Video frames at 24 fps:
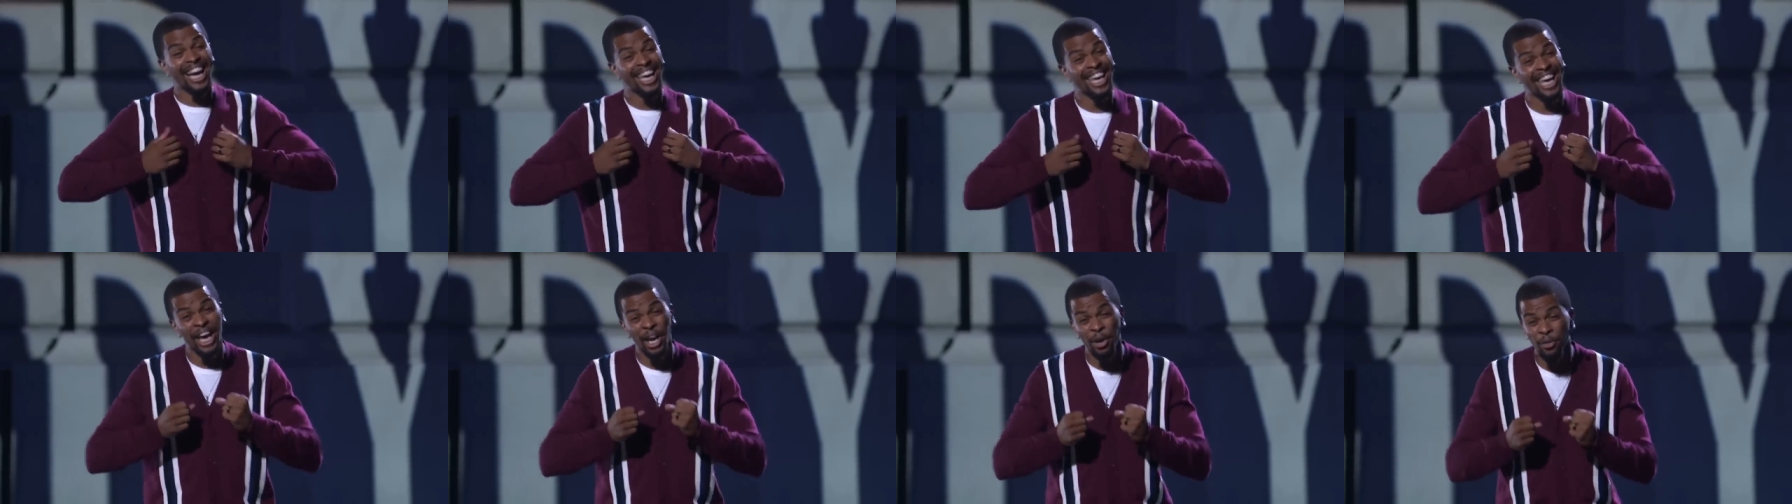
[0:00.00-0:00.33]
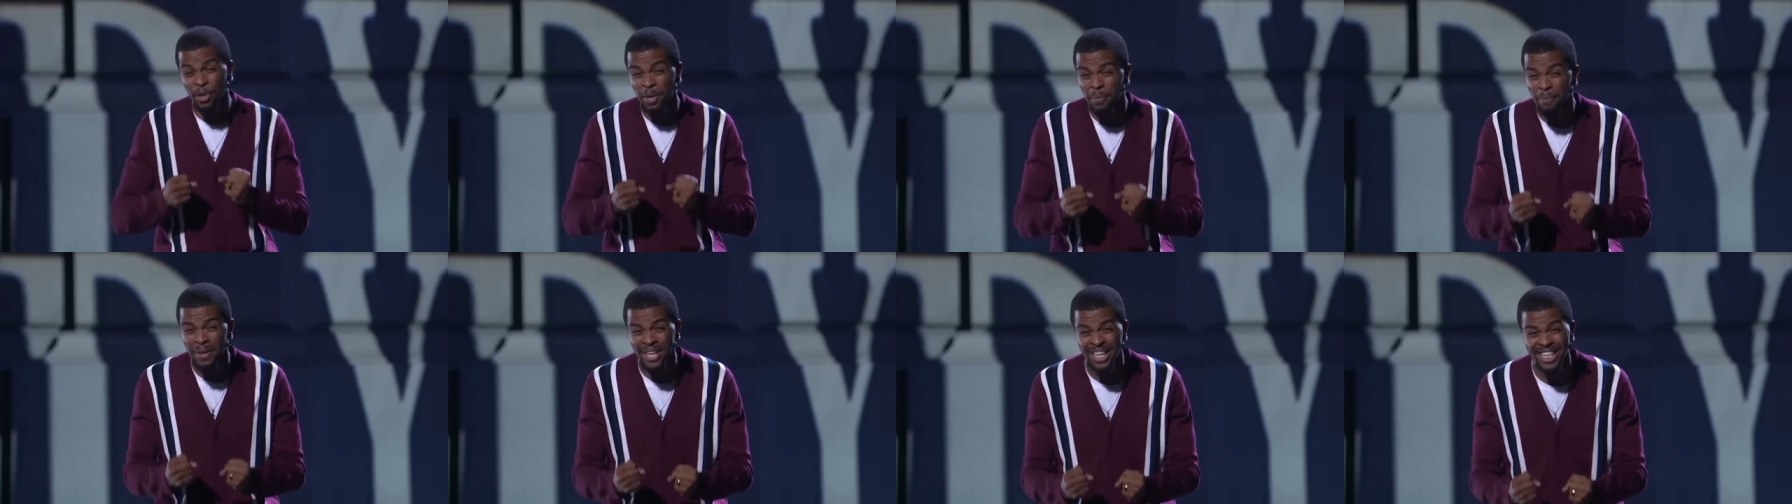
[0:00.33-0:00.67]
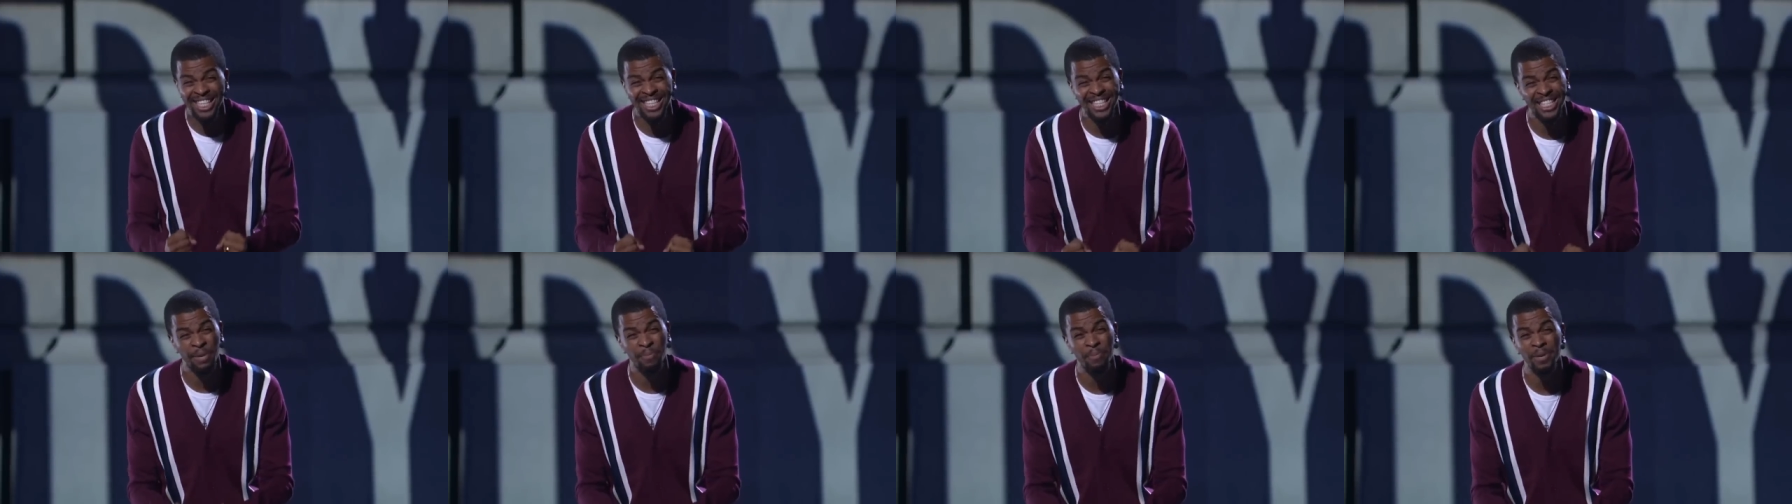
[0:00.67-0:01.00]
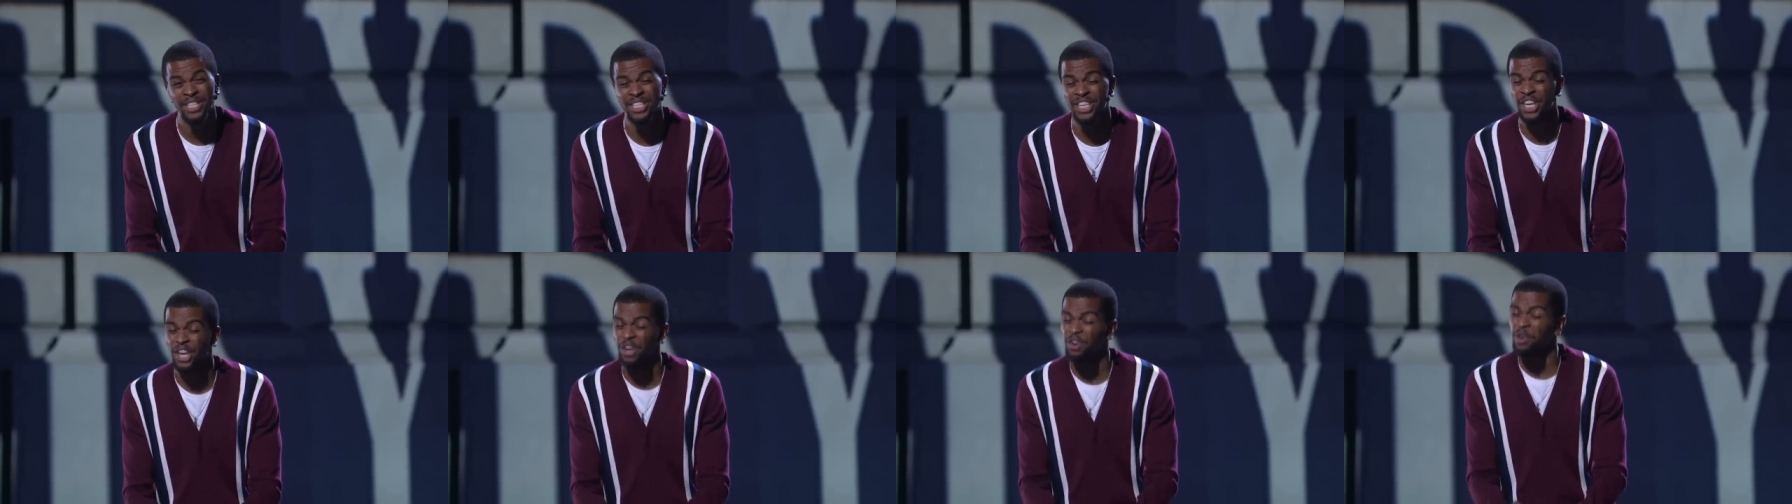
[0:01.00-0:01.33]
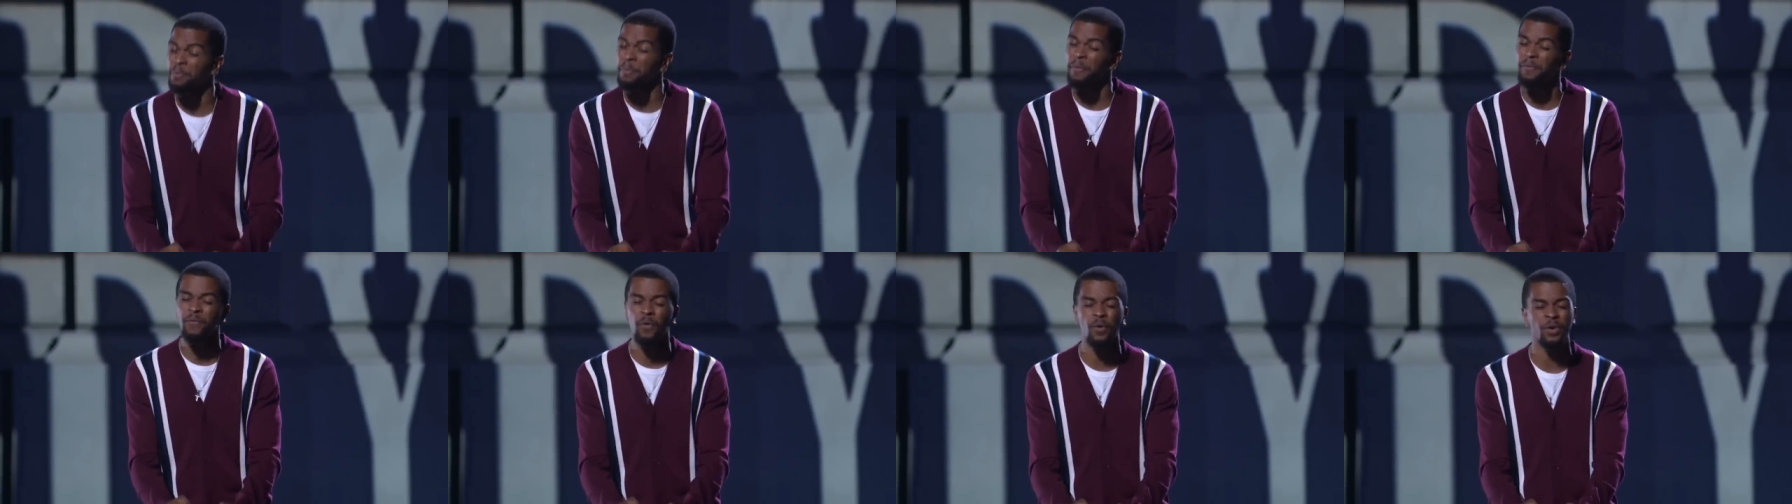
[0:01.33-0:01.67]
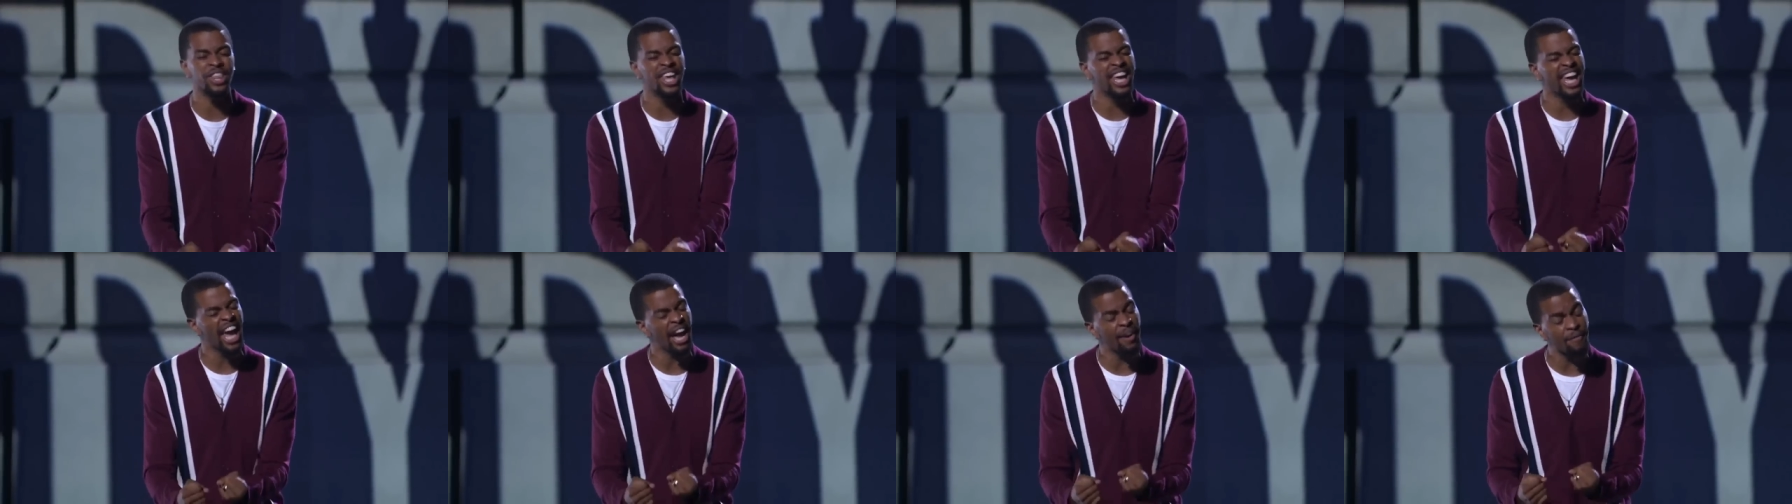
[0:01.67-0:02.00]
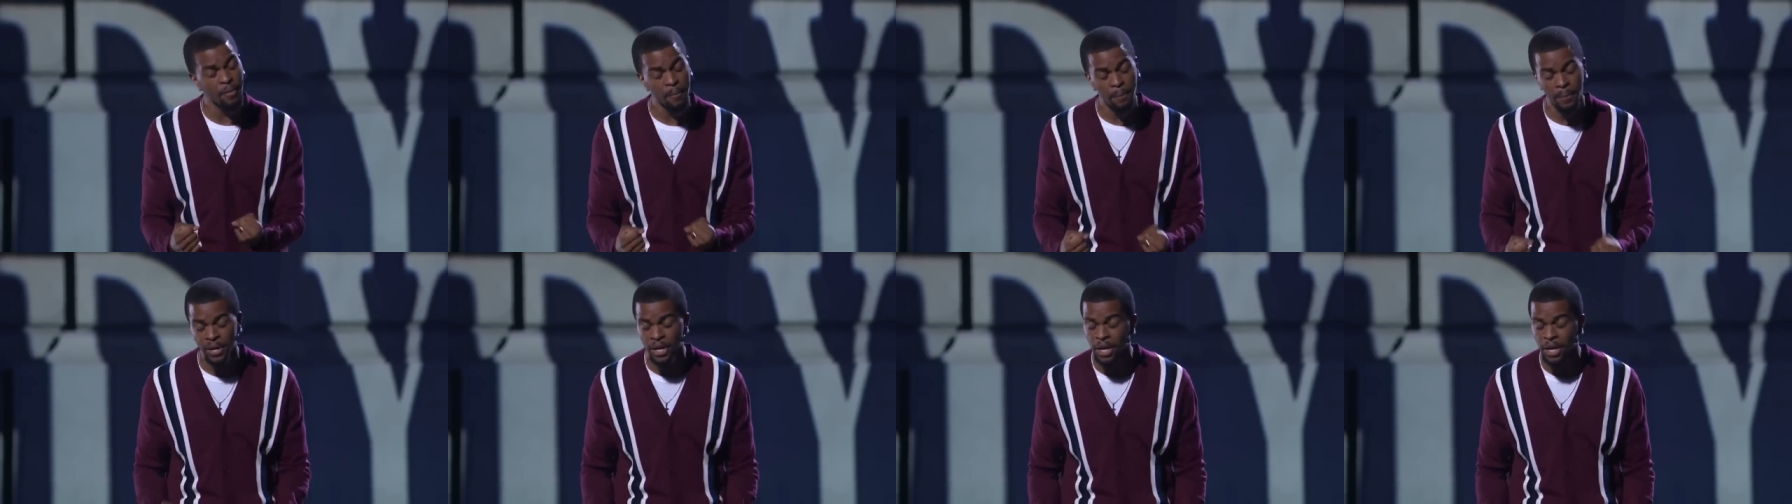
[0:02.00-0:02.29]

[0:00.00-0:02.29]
I carry me to cemetery before they ever